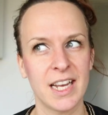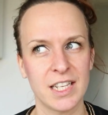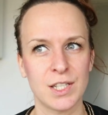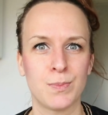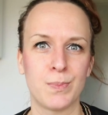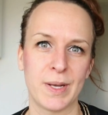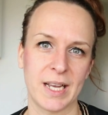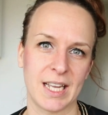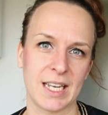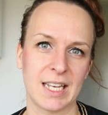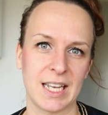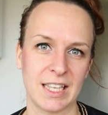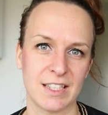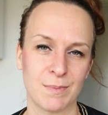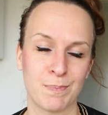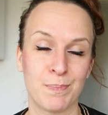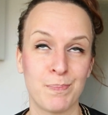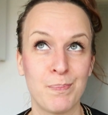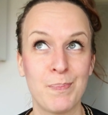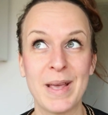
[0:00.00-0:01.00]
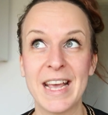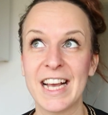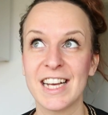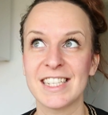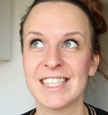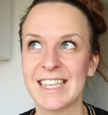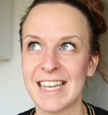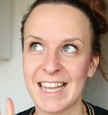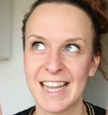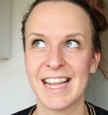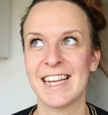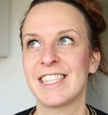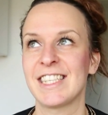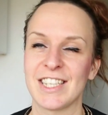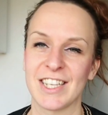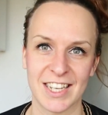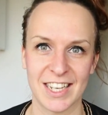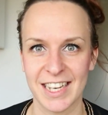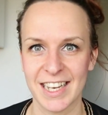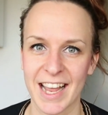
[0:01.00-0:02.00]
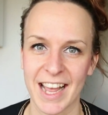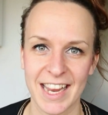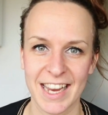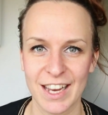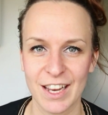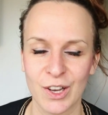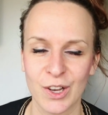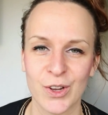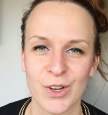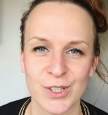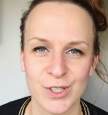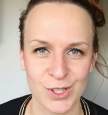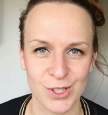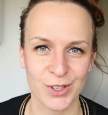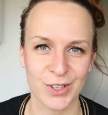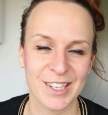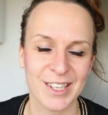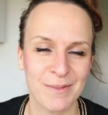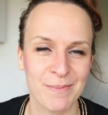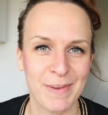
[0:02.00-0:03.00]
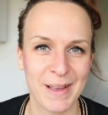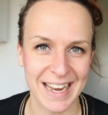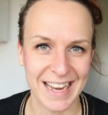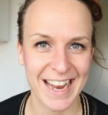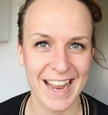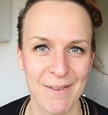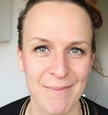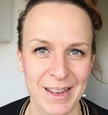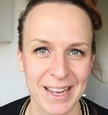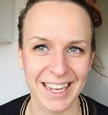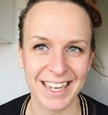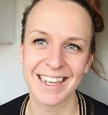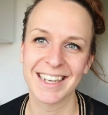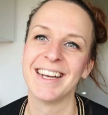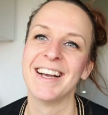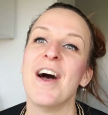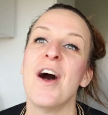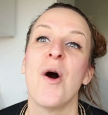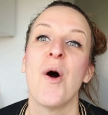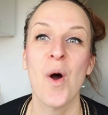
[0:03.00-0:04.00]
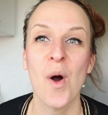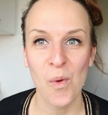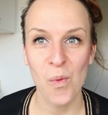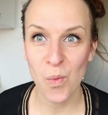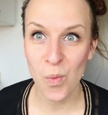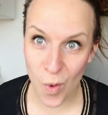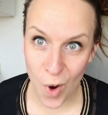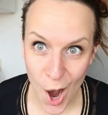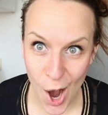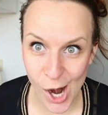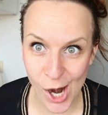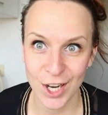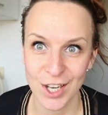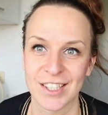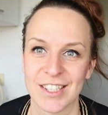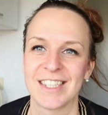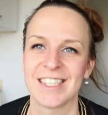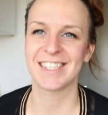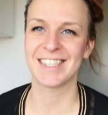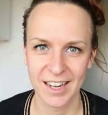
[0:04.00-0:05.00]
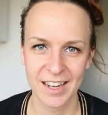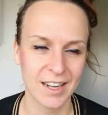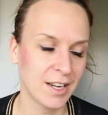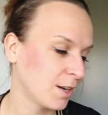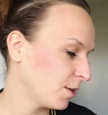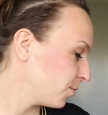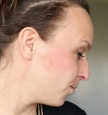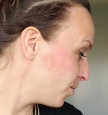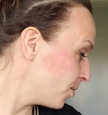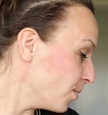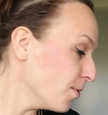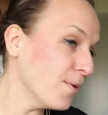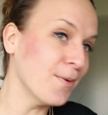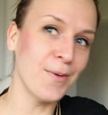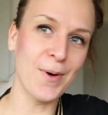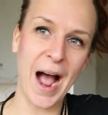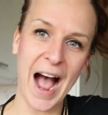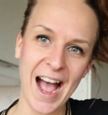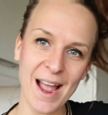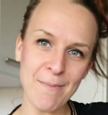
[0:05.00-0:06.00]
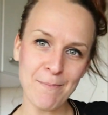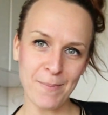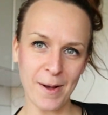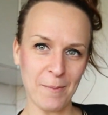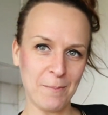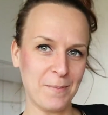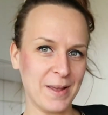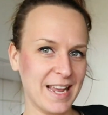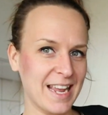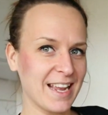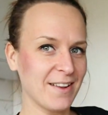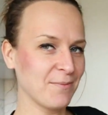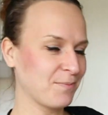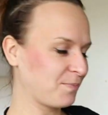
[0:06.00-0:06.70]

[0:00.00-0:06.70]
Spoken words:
His biggest lesson that he learned during the pandemic. Words! Woo! Hi puppy!